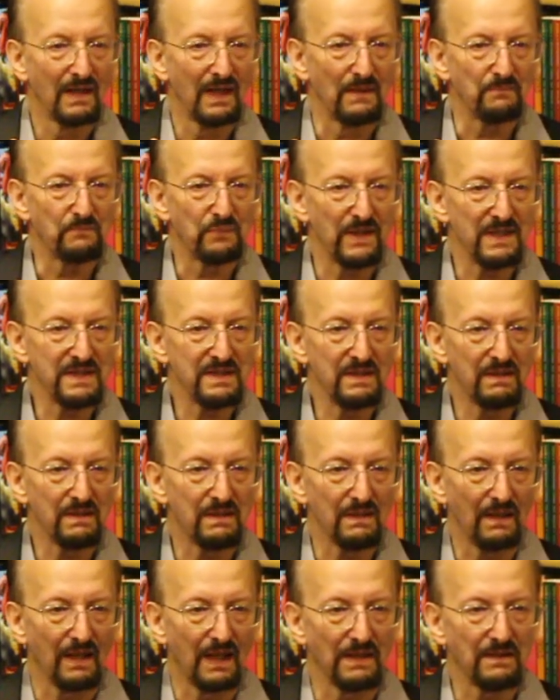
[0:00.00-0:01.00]
at
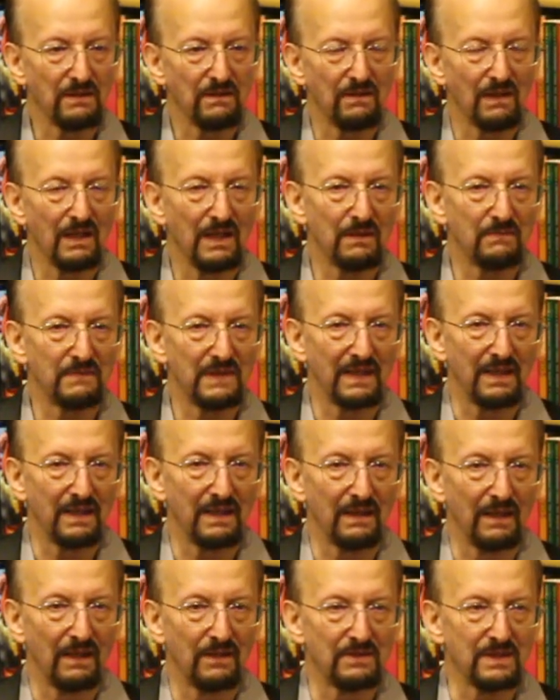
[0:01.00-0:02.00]
present, I don't know how many
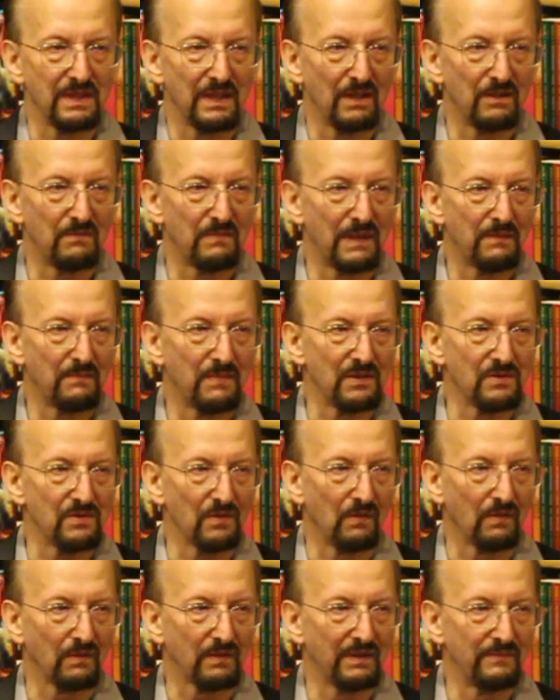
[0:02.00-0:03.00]
OTO members
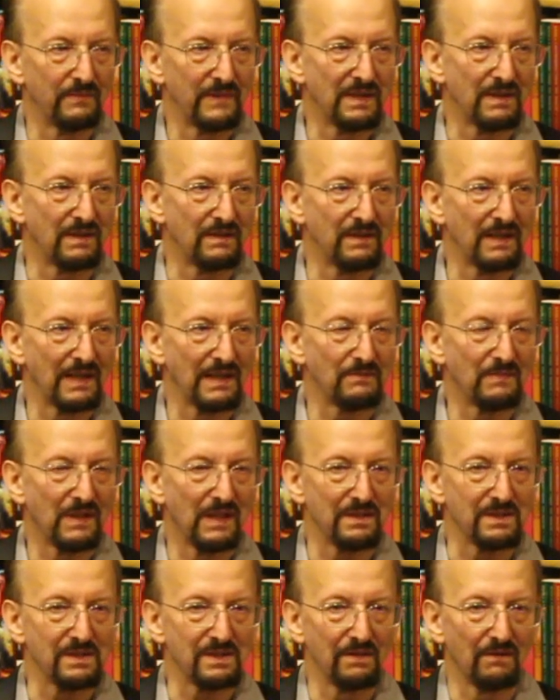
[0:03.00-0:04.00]
or committed
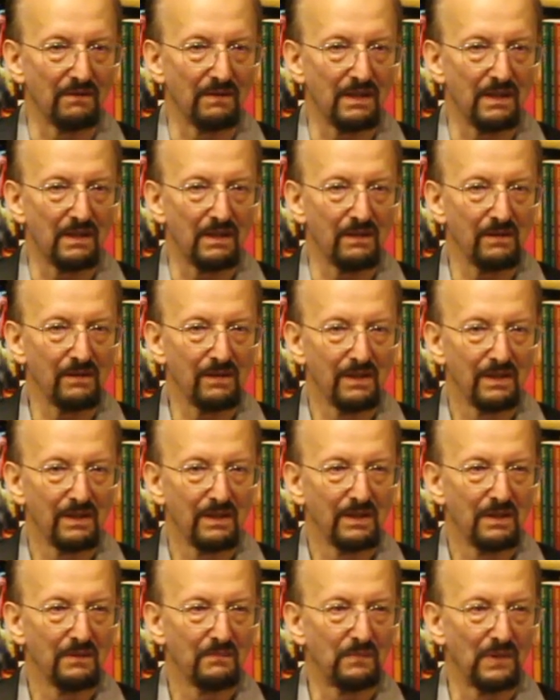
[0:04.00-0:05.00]
Thelemites there are,
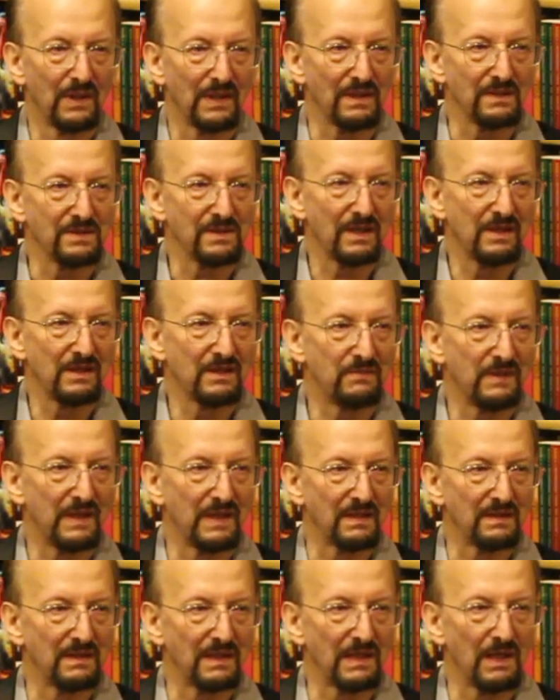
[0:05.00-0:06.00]
but it's going to be
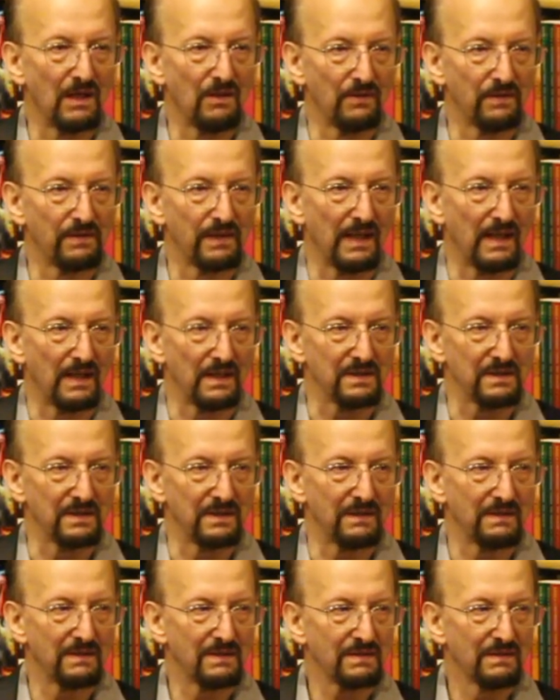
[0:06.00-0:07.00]
in the low
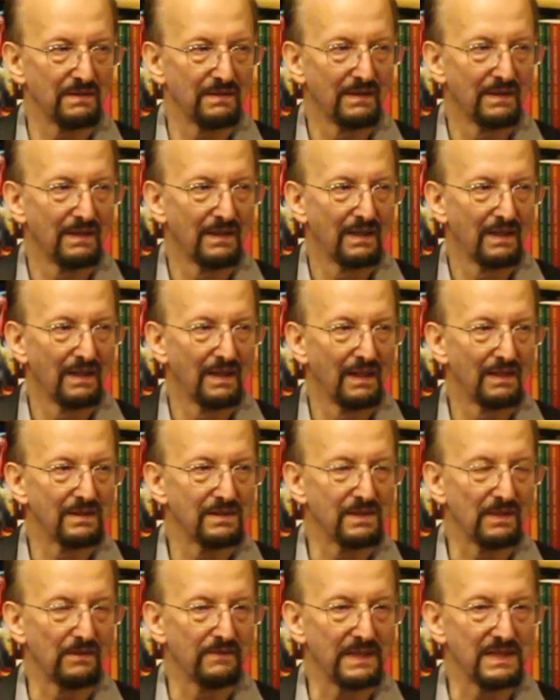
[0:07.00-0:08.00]
thousands.
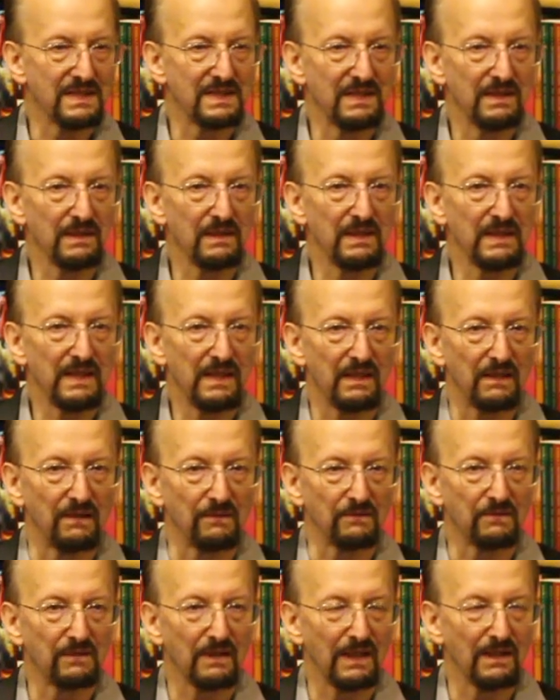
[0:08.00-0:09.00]
So it's still here,
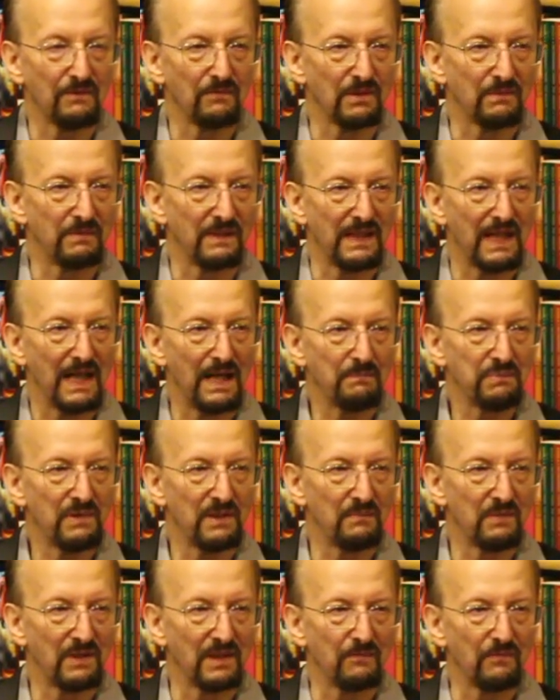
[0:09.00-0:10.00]
and Crowley would have been
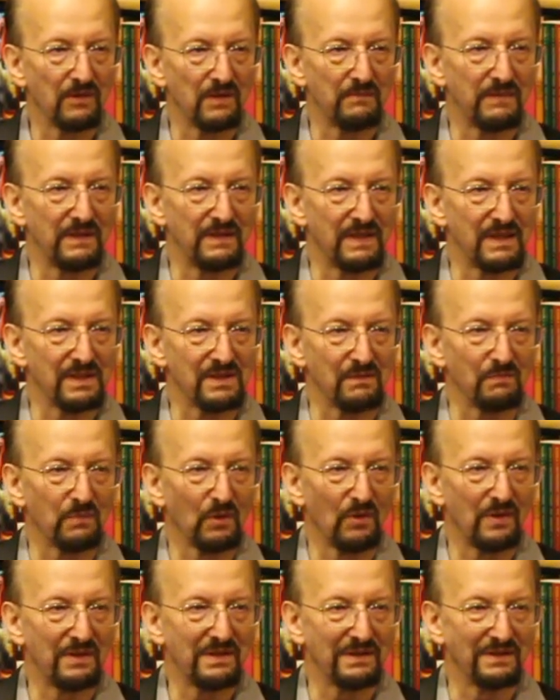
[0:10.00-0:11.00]
happy, but he would have been
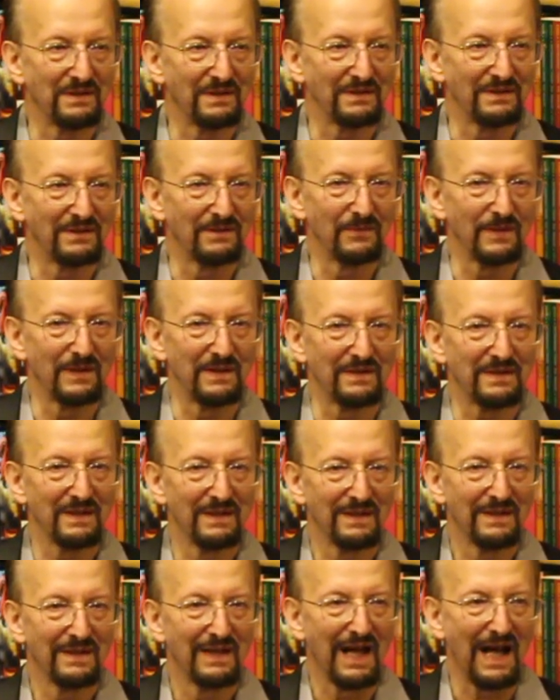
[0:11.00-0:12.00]
disappointed that there weren't
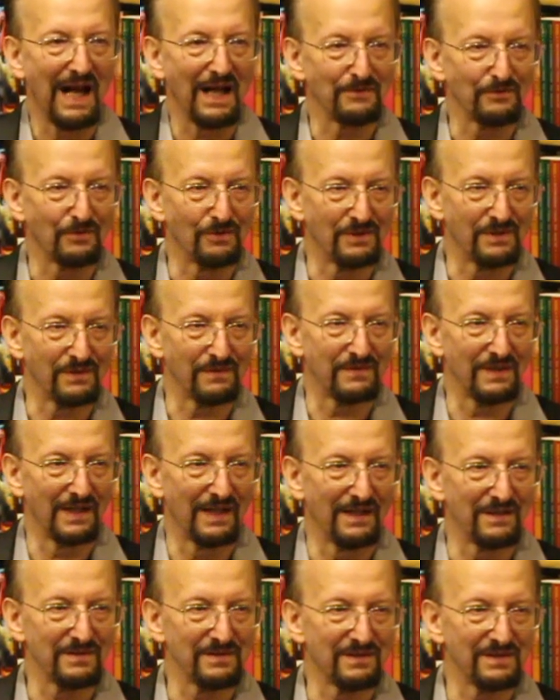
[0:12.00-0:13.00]
hundreds of
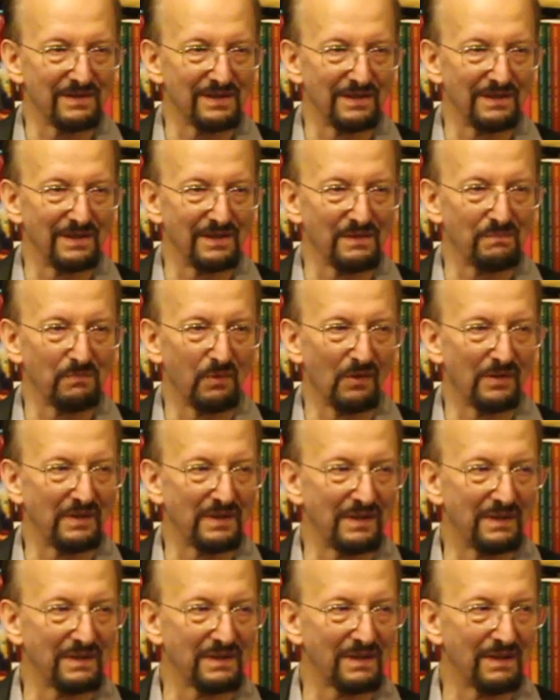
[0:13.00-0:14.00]
thousands at this point
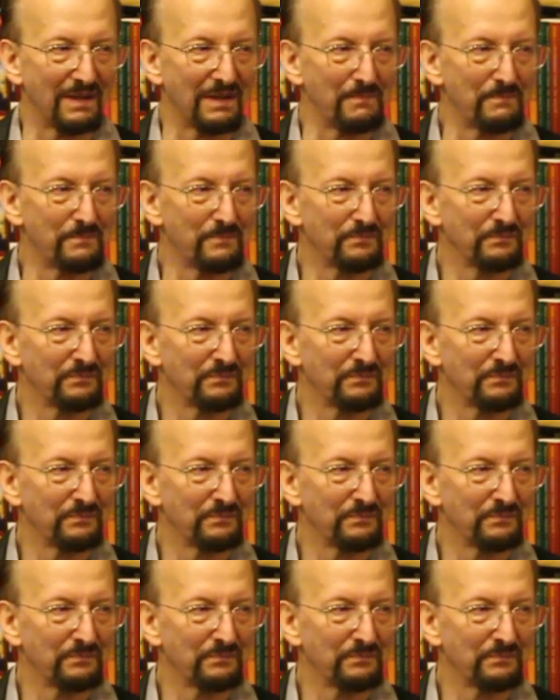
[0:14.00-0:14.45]
in time.